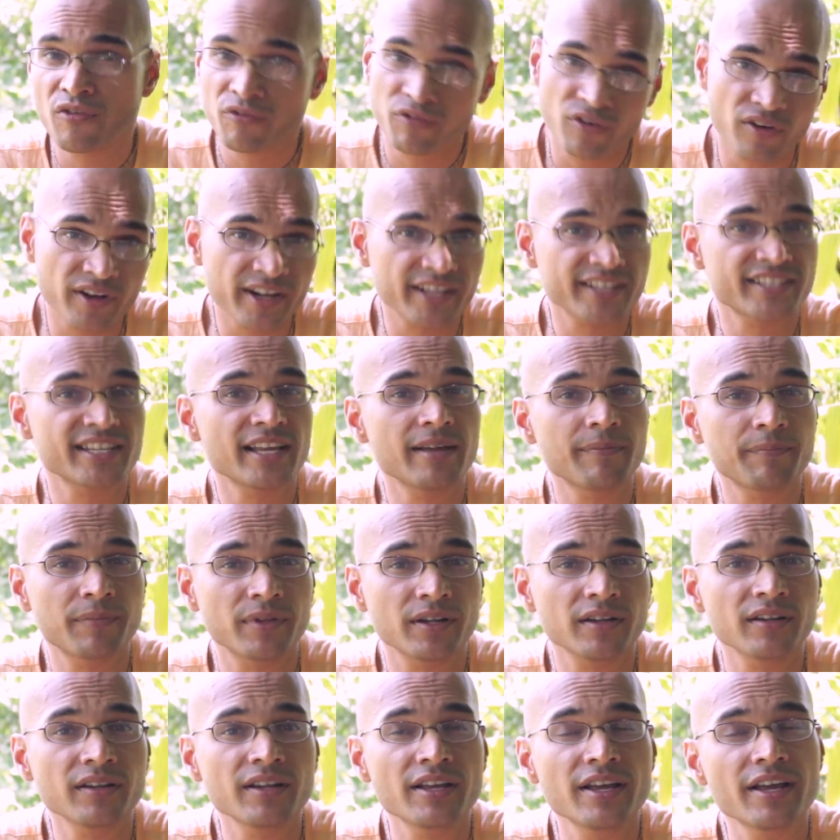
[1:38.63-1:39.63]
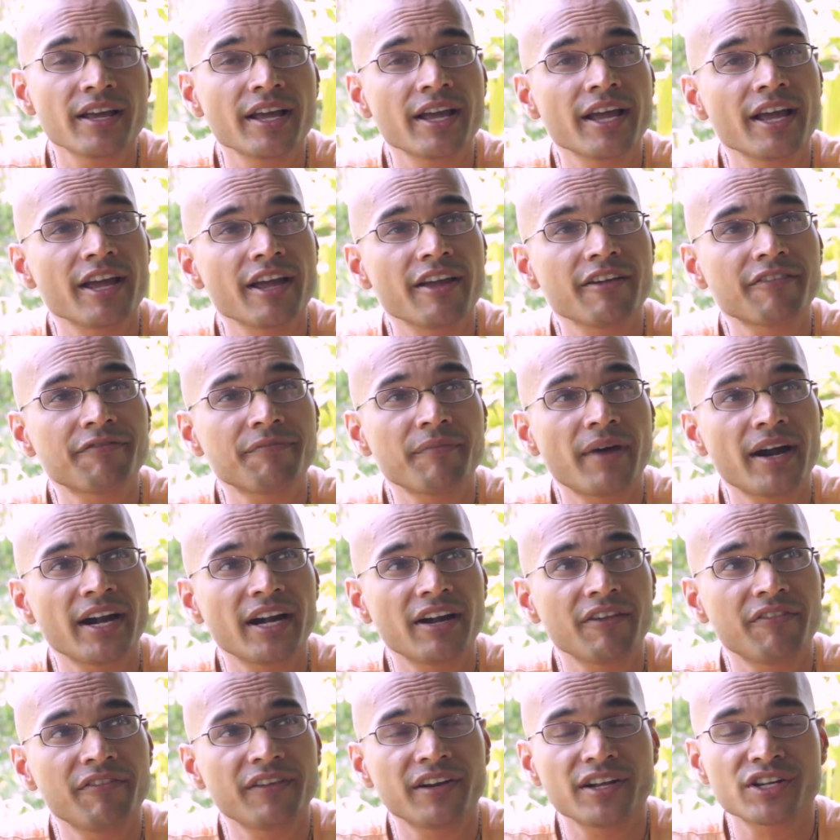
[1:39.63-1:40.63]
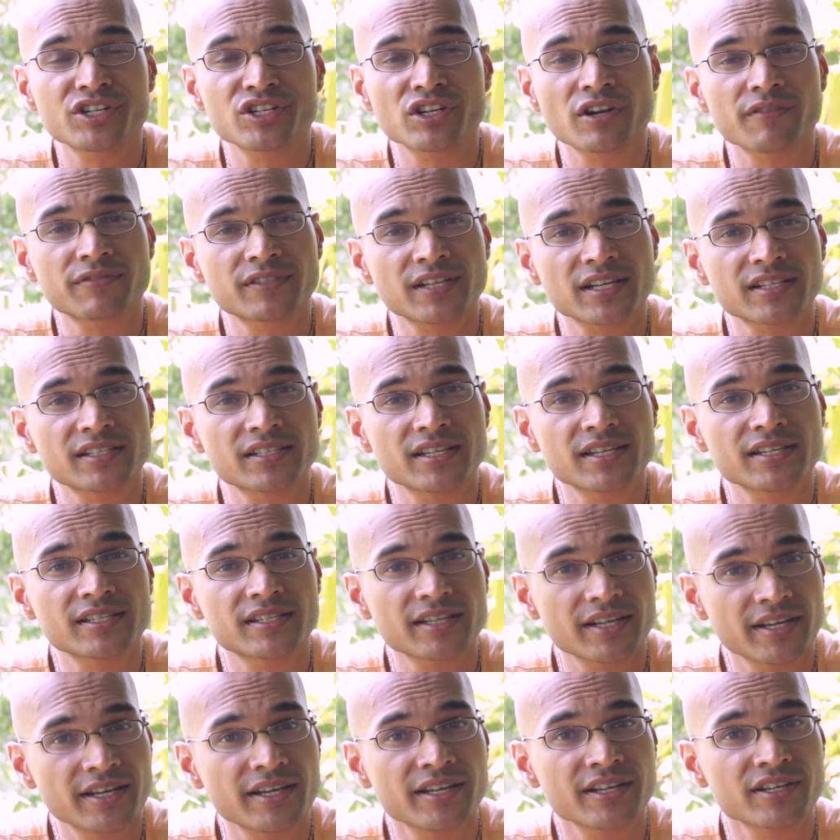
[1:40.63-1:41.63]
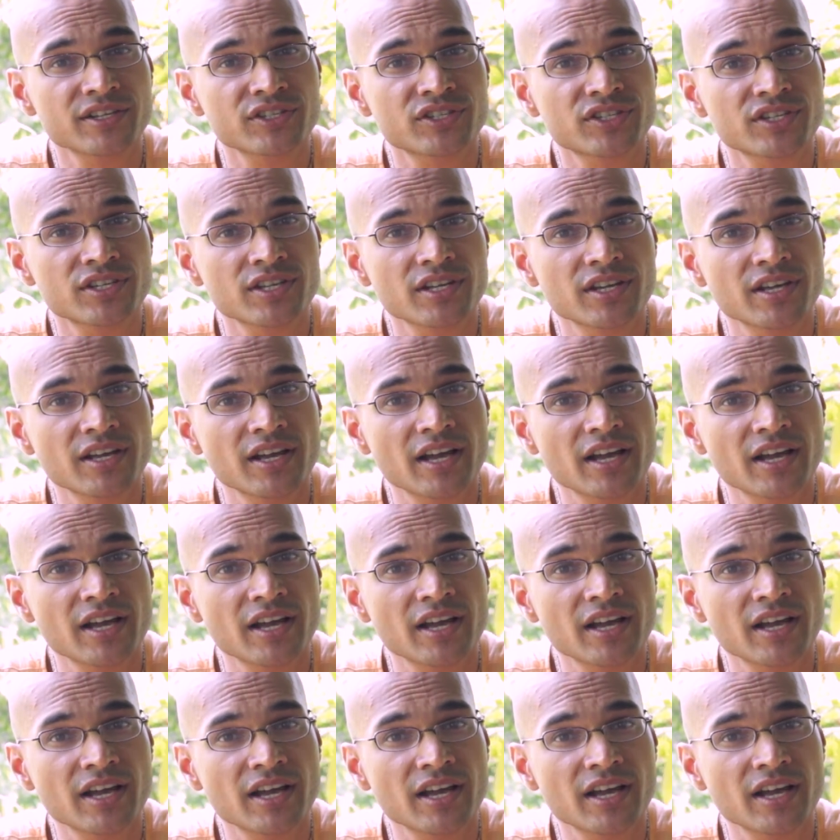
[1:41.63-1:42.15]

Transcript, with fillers: For example, if my definition of success is